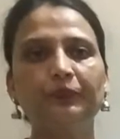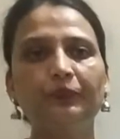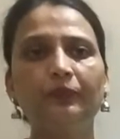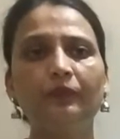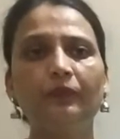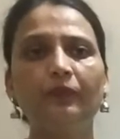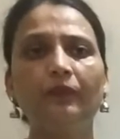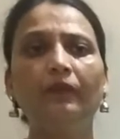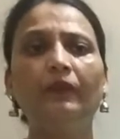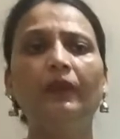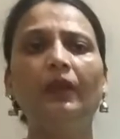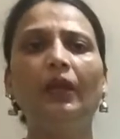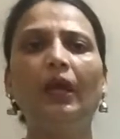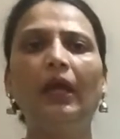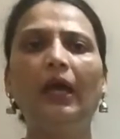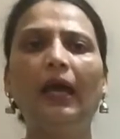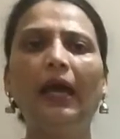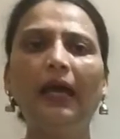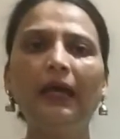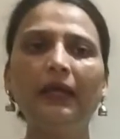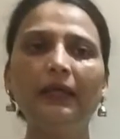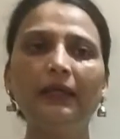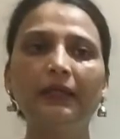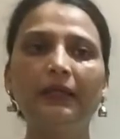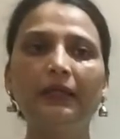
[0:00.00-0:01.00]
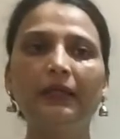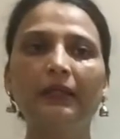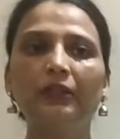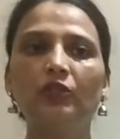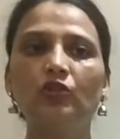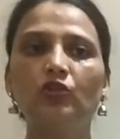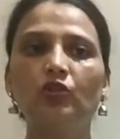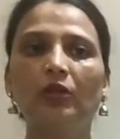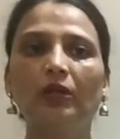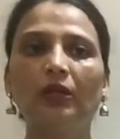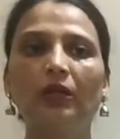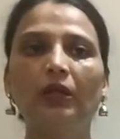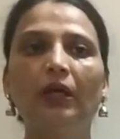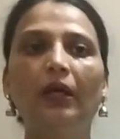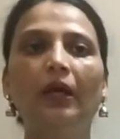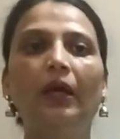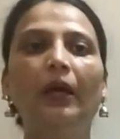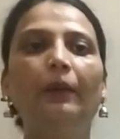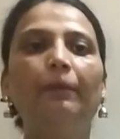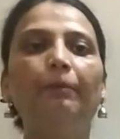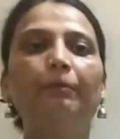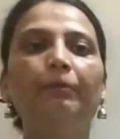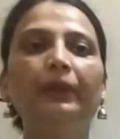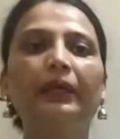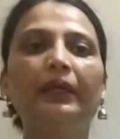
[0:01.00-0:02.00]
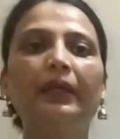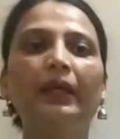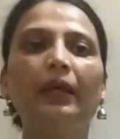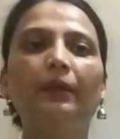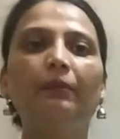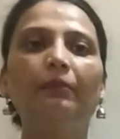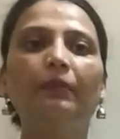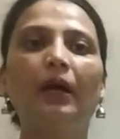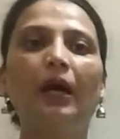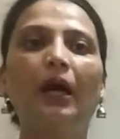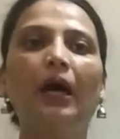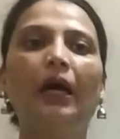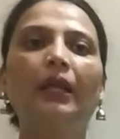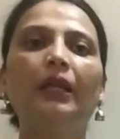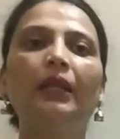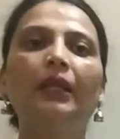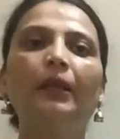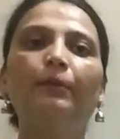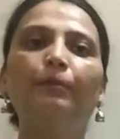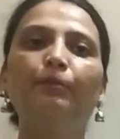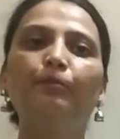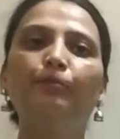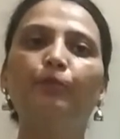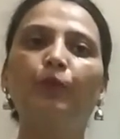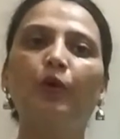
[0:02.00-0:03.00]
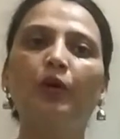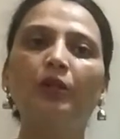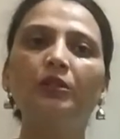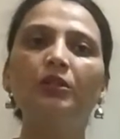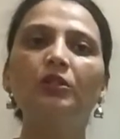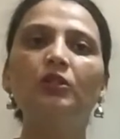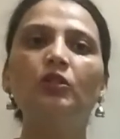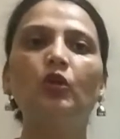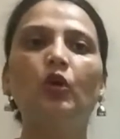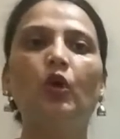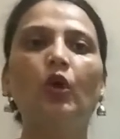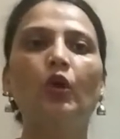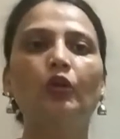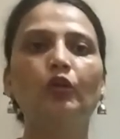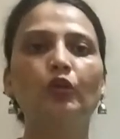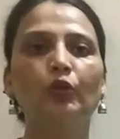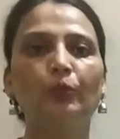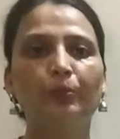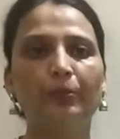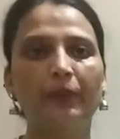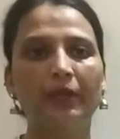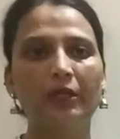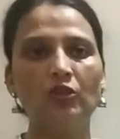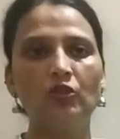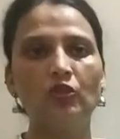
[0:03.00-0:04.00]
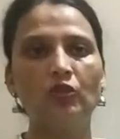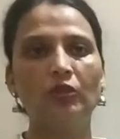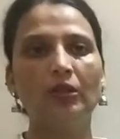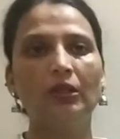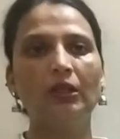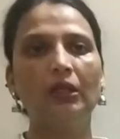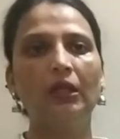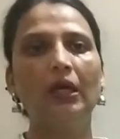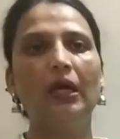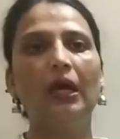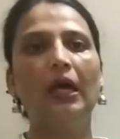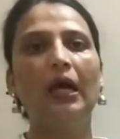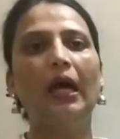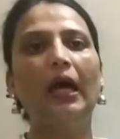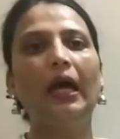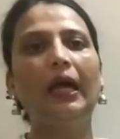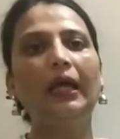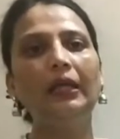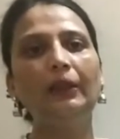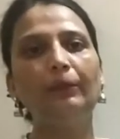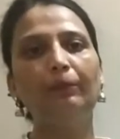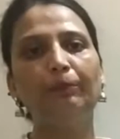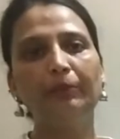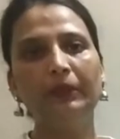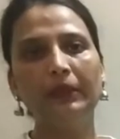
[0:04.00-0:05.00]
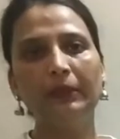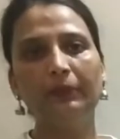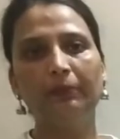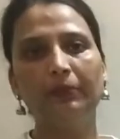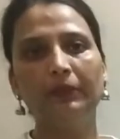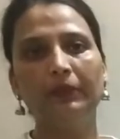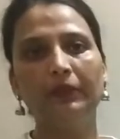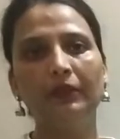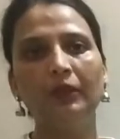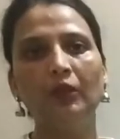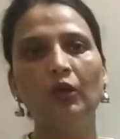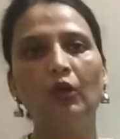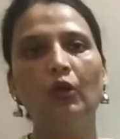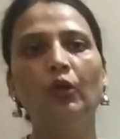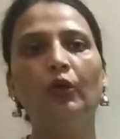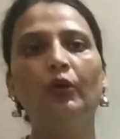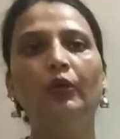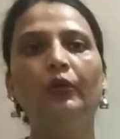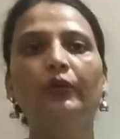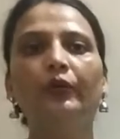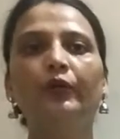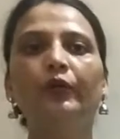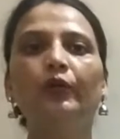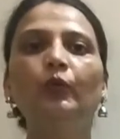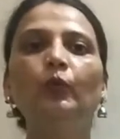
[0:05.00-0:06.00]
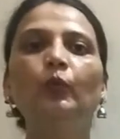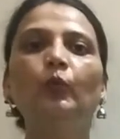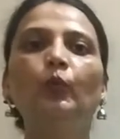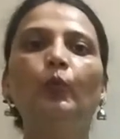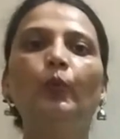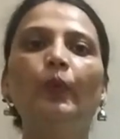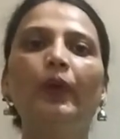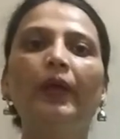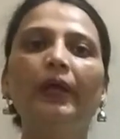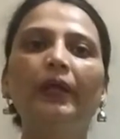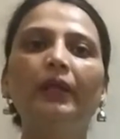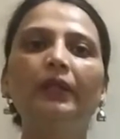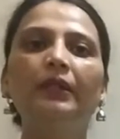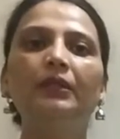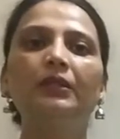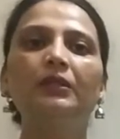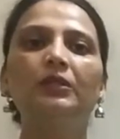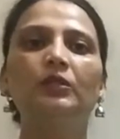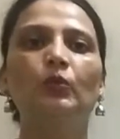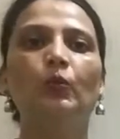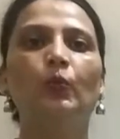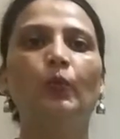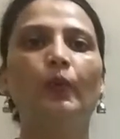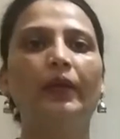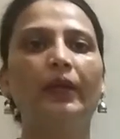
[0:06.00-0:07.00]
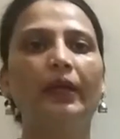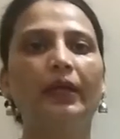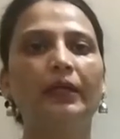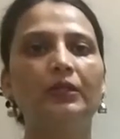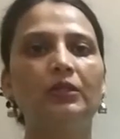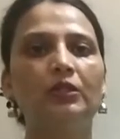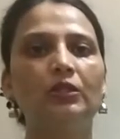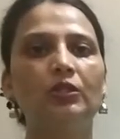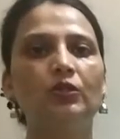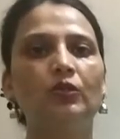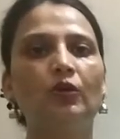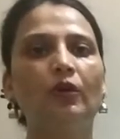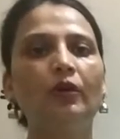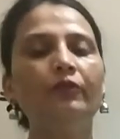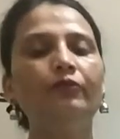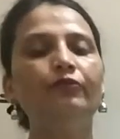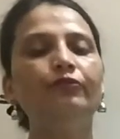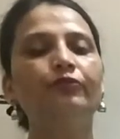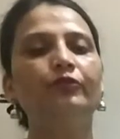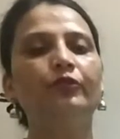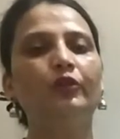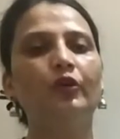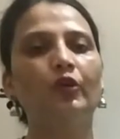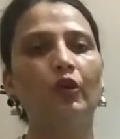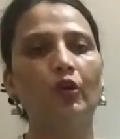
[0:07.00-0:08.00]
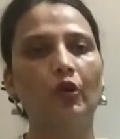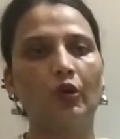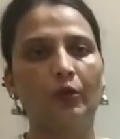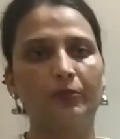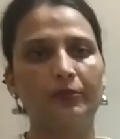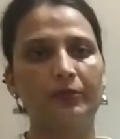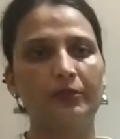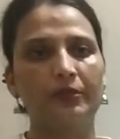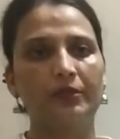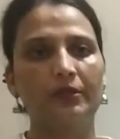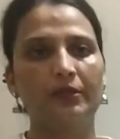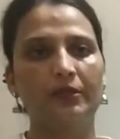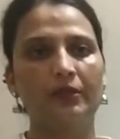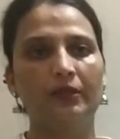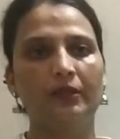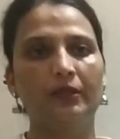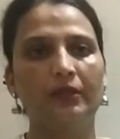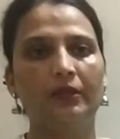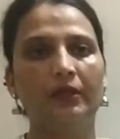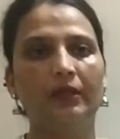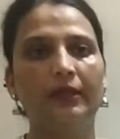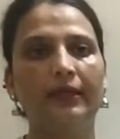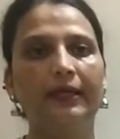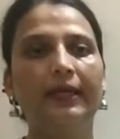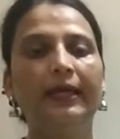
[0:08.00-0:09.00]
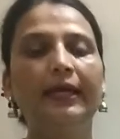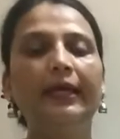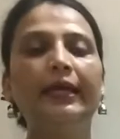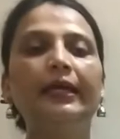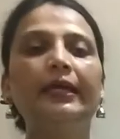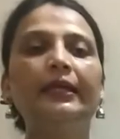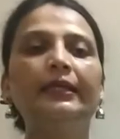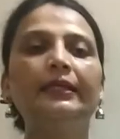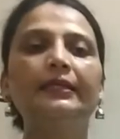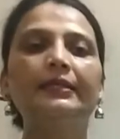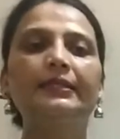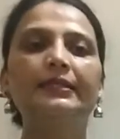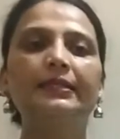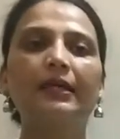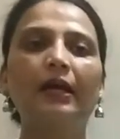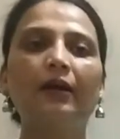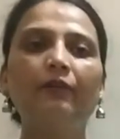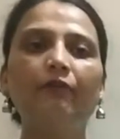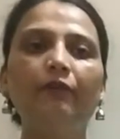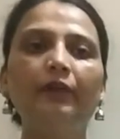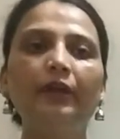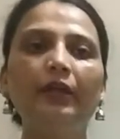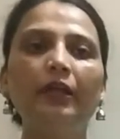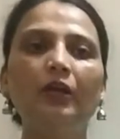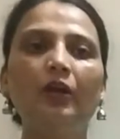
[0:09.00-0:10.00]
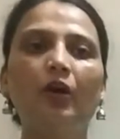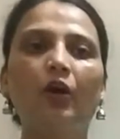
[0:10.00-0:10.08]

Agriculture became an important occupation and people grew various variety of crops. Discovery of a